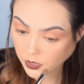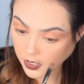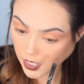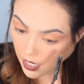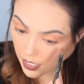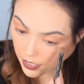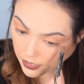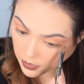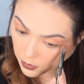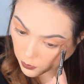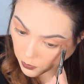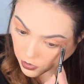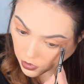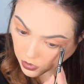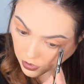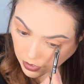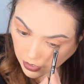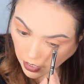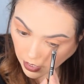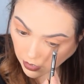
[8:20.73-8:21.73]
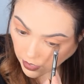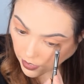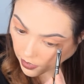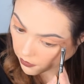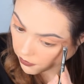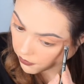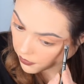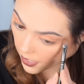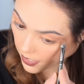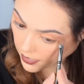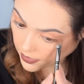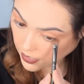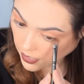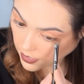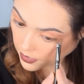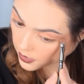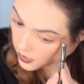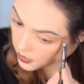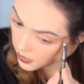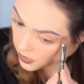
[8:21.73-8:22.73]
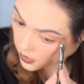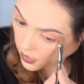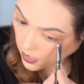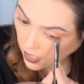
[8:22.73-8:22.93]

desk, which is kind of like a flat desk,